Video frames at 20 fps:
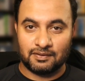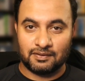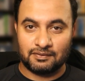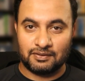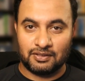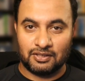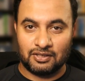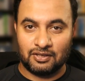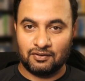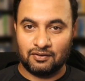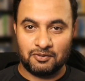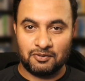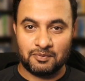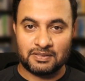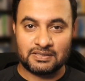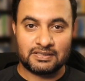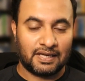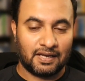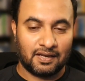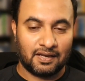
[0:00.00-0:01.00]

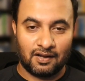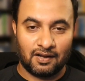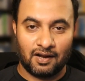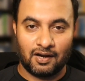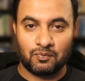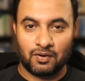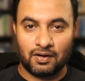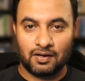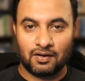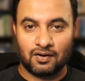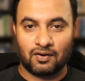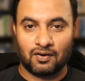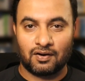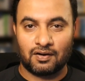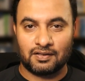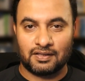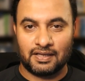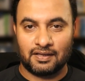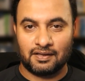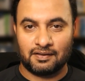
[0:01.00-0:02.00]
humans cannot work, or
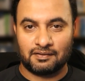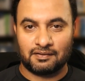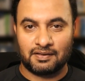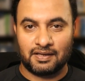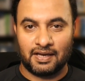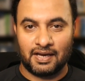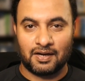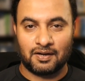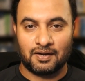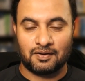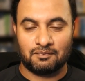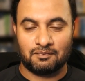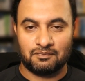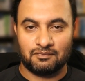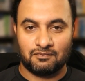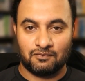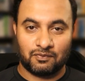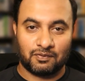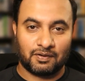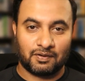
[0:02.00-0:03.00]
they can
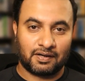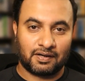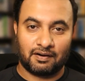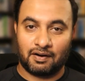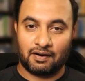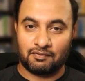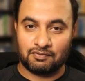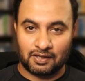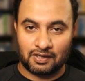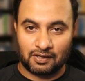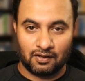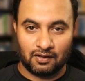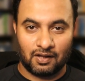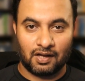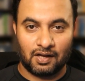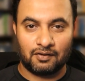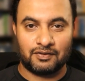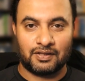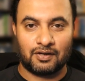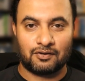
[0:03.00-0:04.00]
work around the
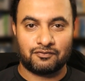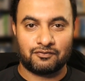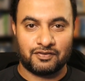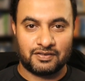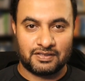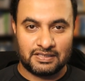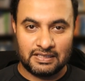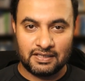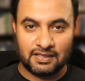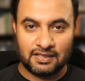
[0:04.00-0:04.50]
clock without fatigue.